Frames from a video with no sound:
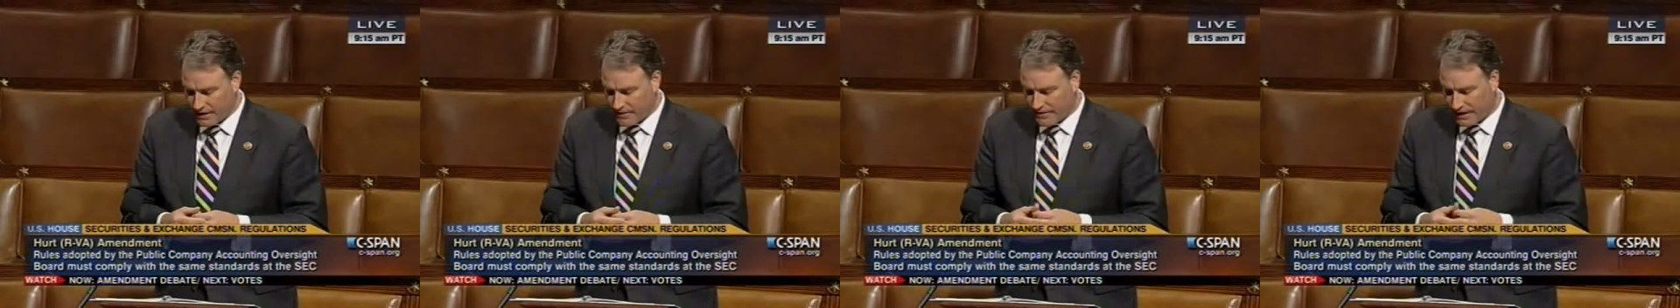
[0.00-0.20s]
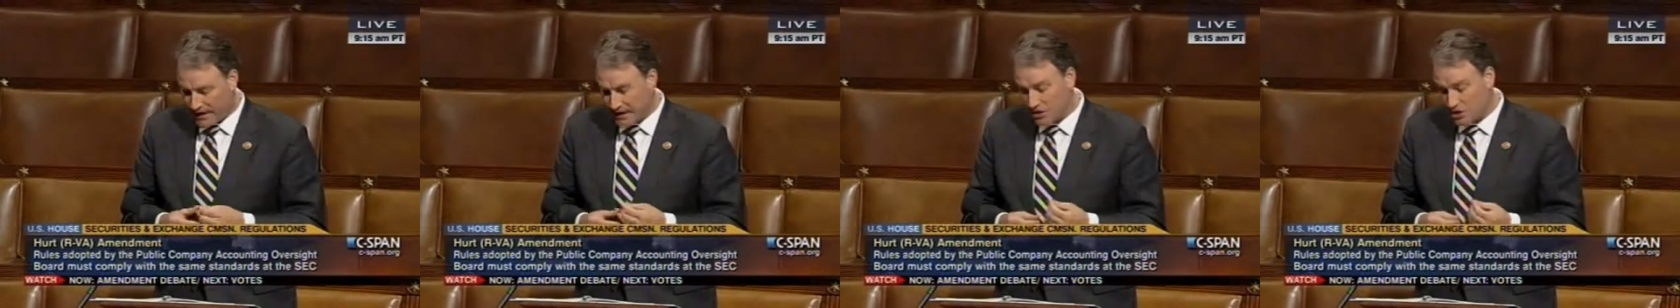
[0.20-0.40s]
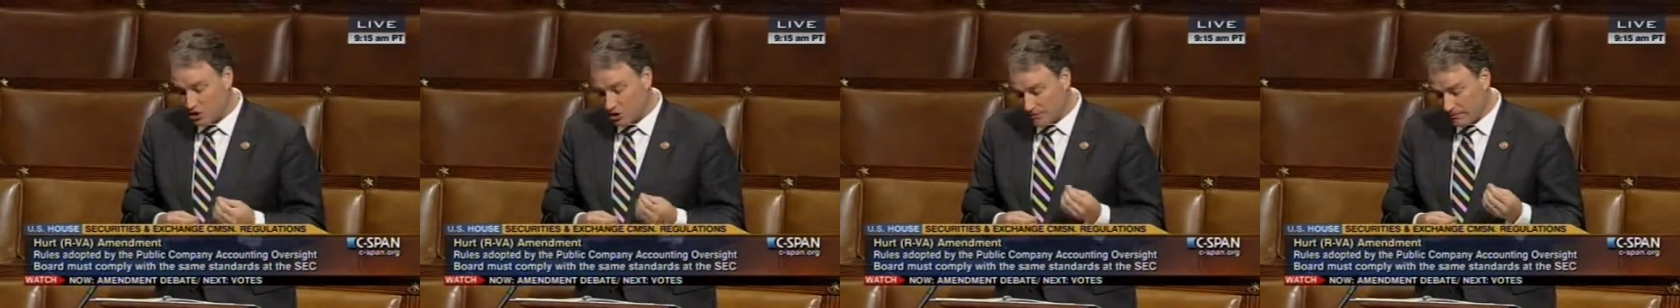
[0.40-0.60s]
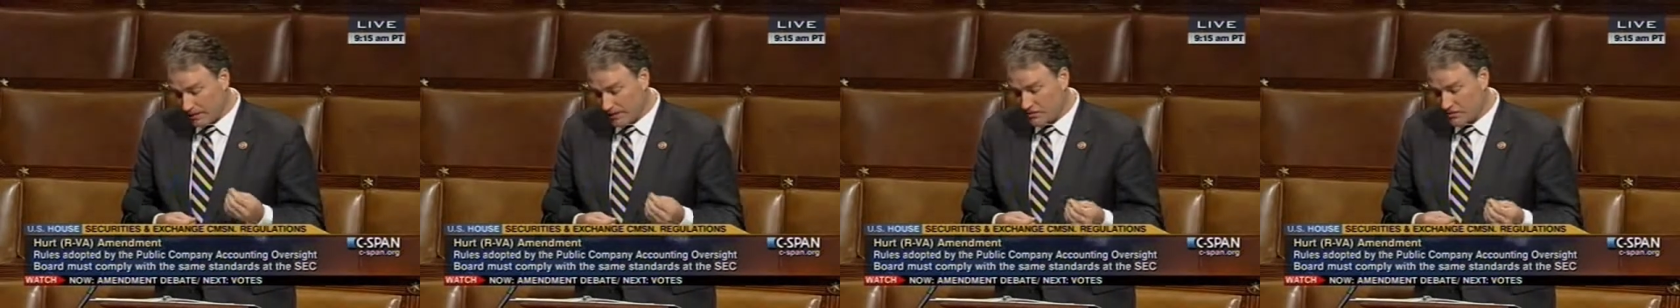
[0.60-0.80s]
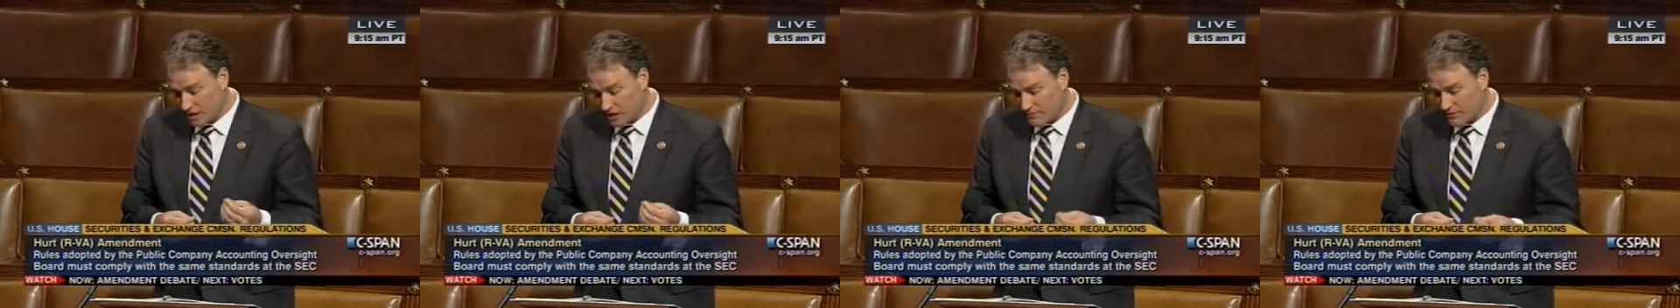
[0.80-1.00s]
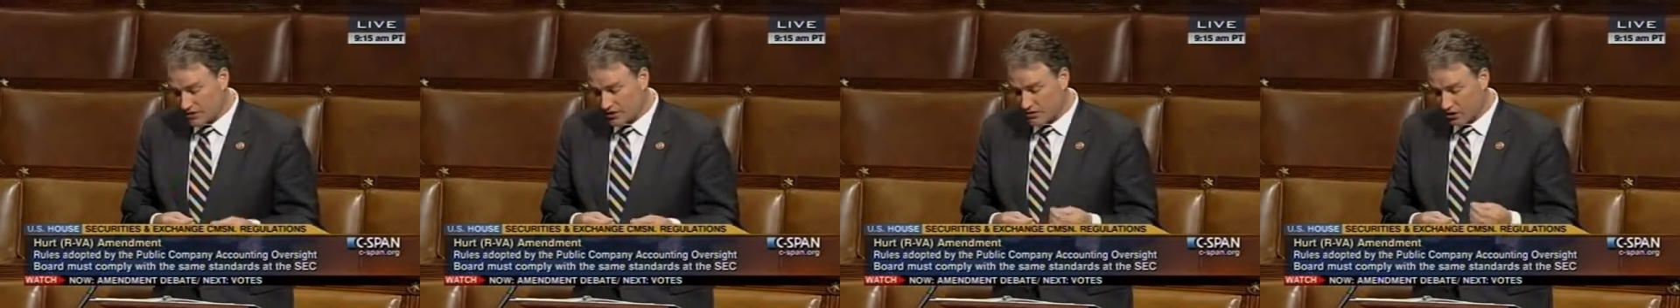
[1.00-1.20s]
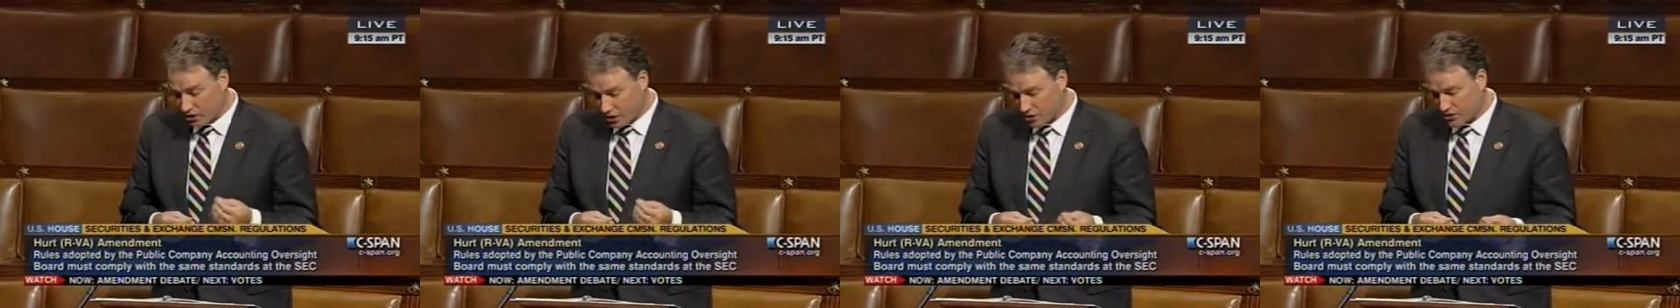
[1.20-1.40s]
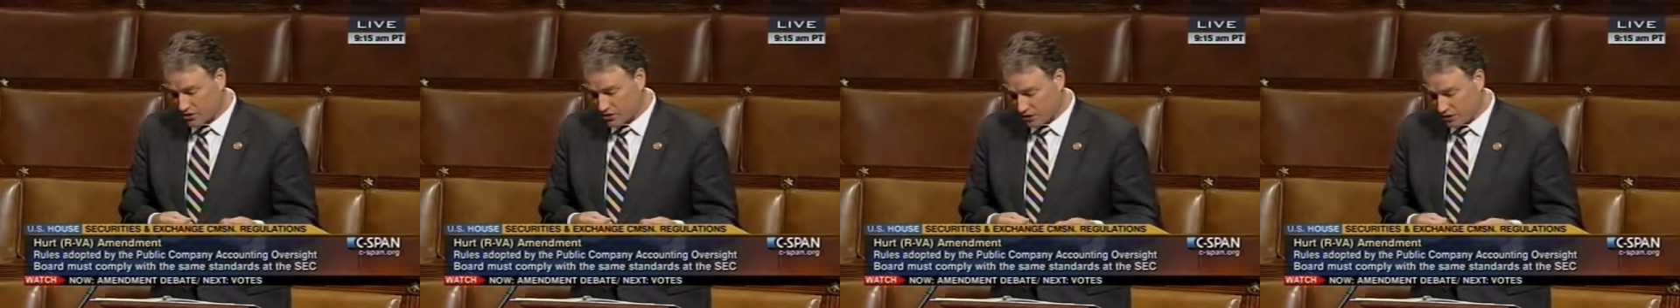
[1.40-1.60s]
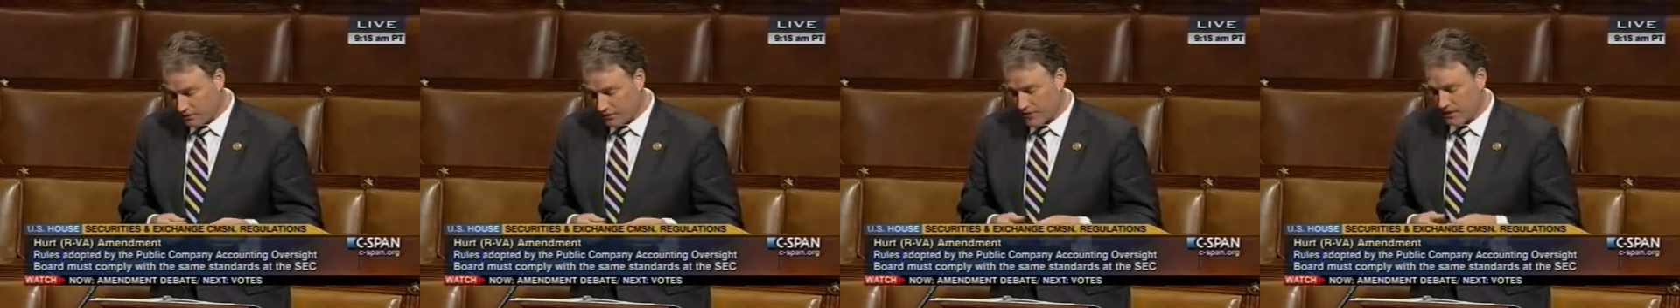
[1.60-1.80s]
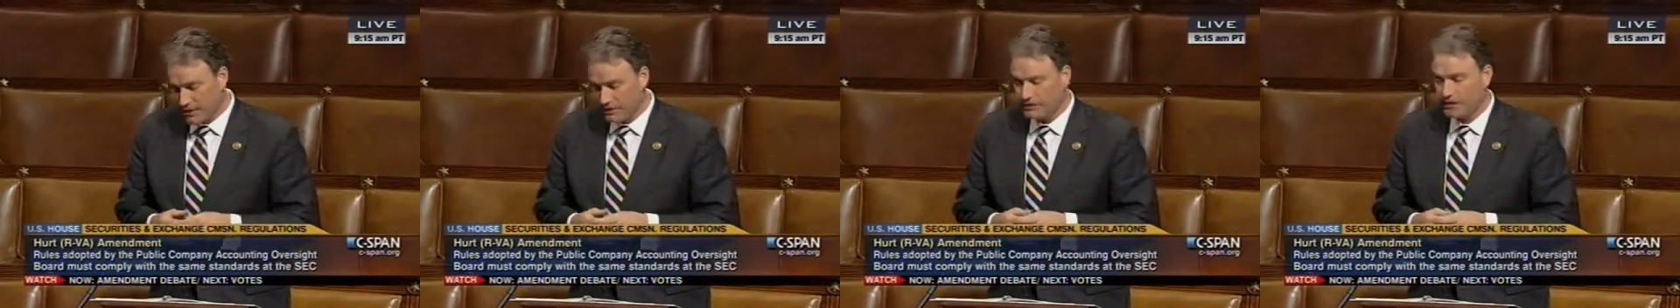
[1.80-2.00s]
They should be subject also
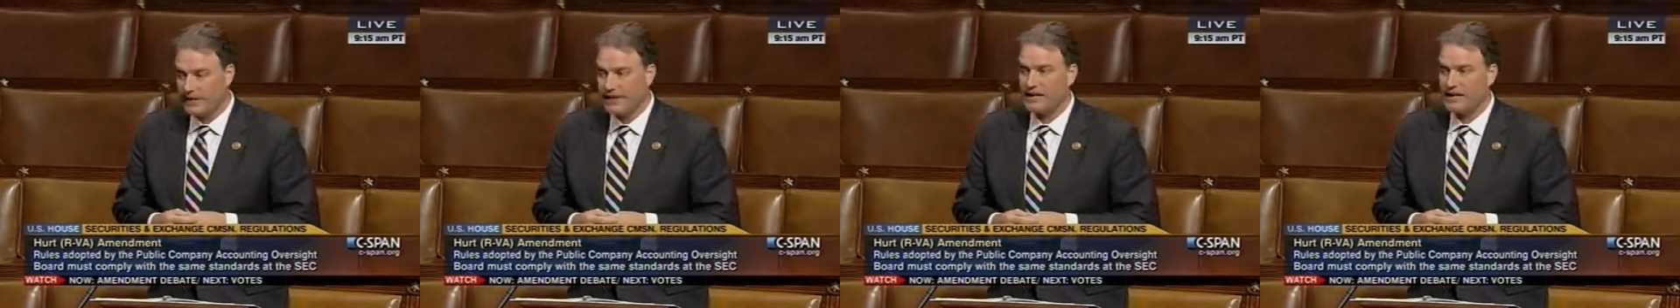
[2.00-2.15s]
to